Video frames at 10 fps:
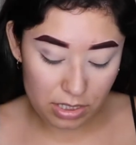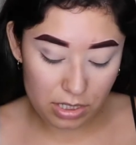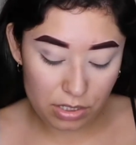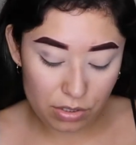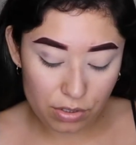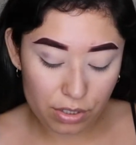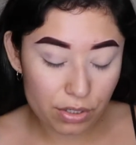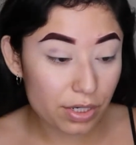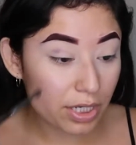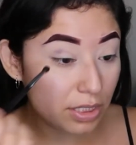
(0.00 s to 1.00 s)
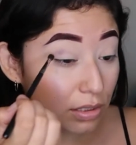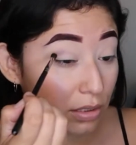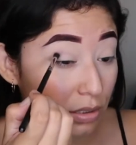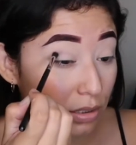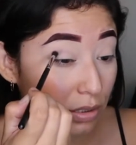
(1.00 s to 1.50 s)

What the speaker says: in our crease.